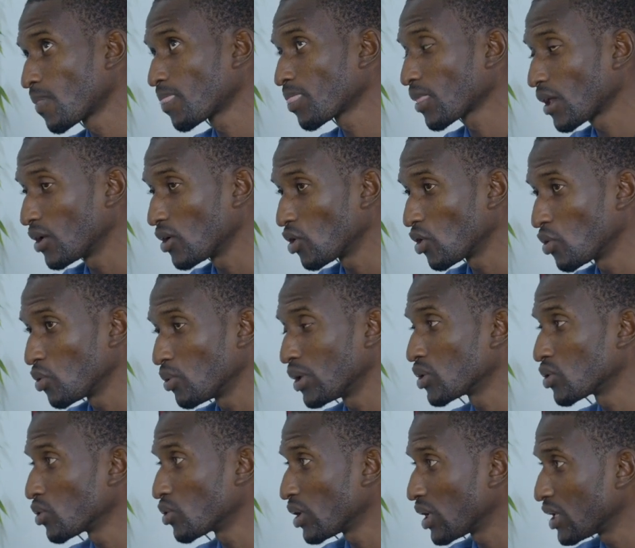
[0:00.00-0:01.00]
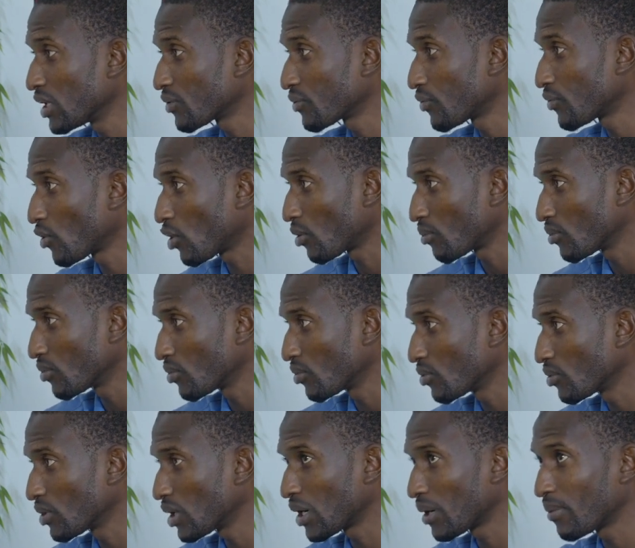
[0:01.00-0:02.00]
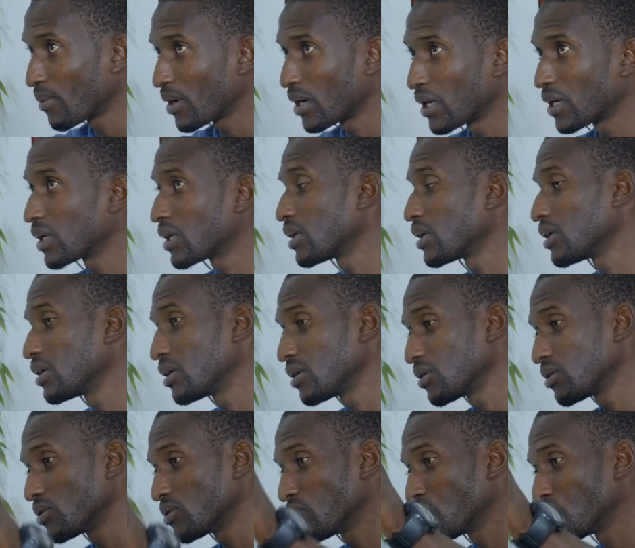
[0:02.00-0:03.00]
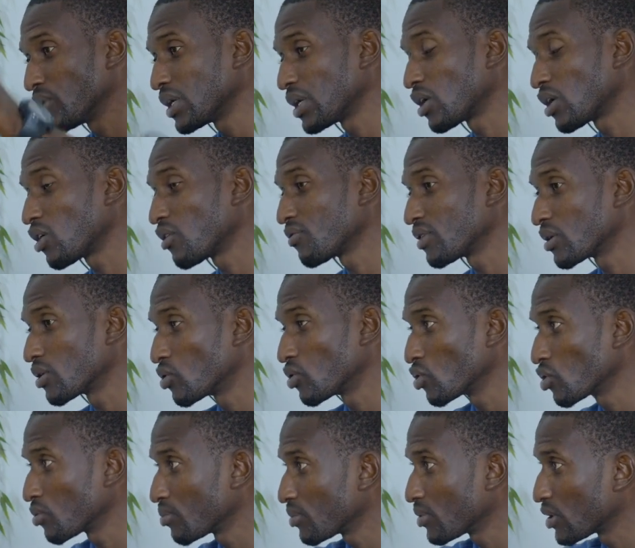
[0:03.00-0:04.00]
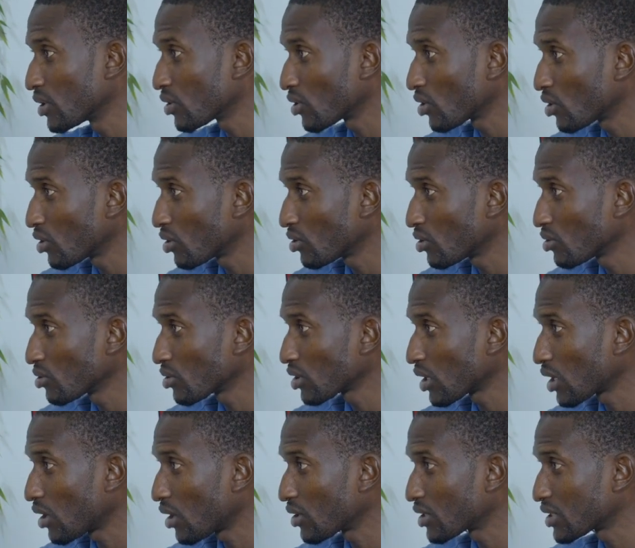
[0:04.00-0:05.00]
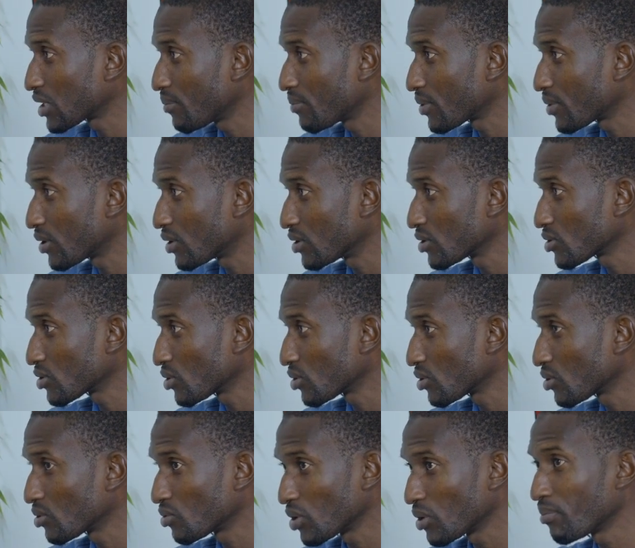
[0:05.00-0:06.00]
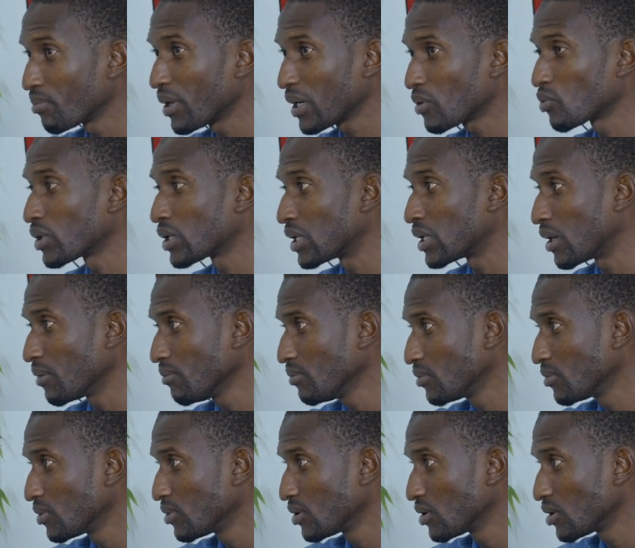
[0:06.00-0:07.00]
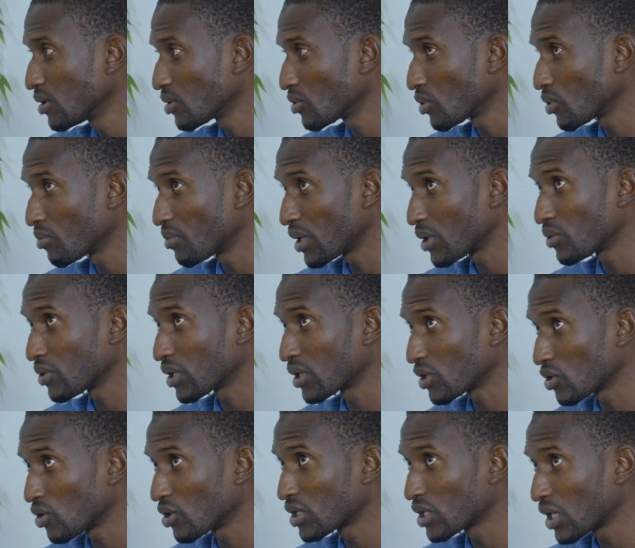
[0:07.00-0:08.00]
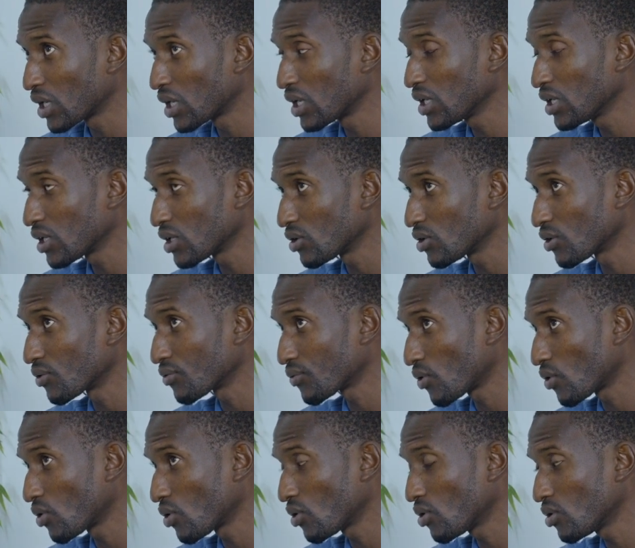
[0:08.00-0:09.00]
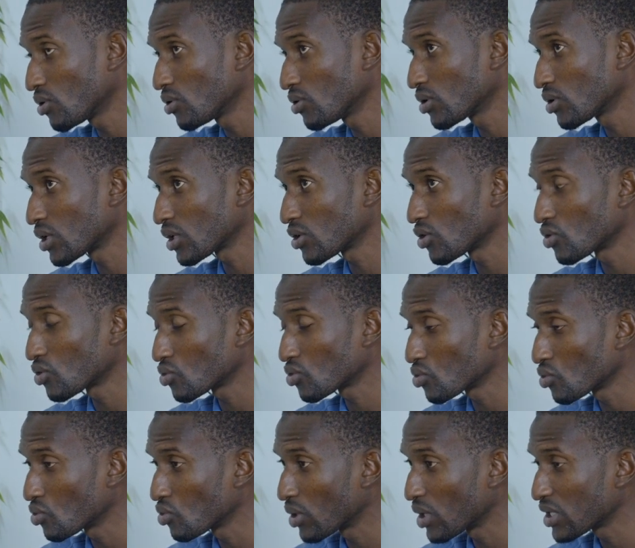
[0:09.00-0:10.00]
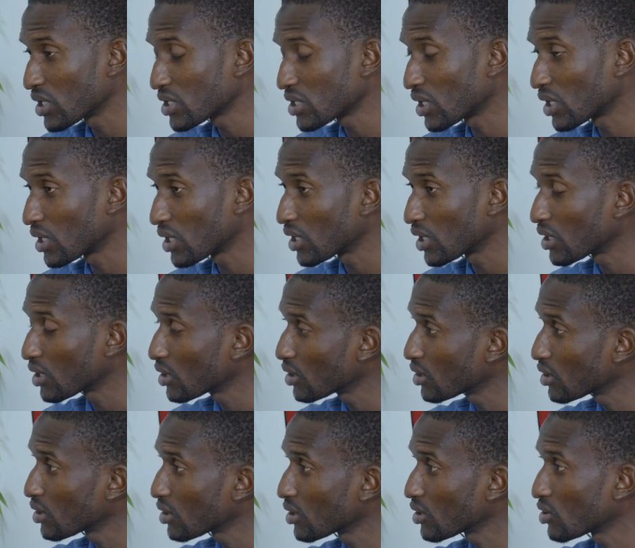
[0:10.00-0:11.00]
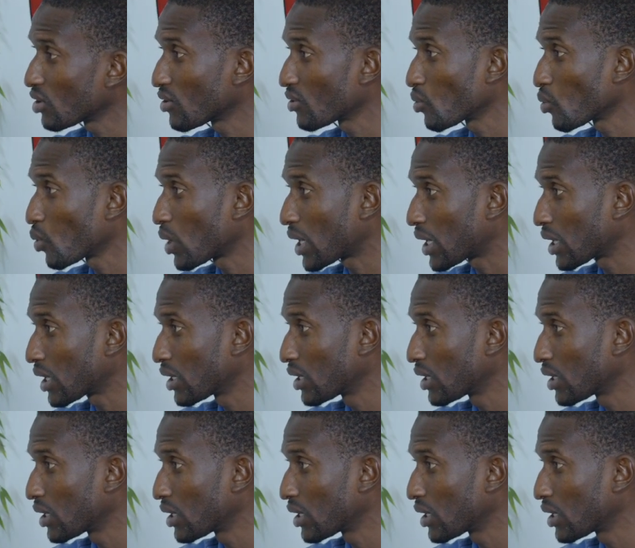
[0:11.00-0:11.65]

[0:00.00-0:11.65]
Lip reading: We went to a league form, whereby the winner of the group crowned champion. So we met with them. We met with Region 3, Region 4, Region 2 West, and then Region 1.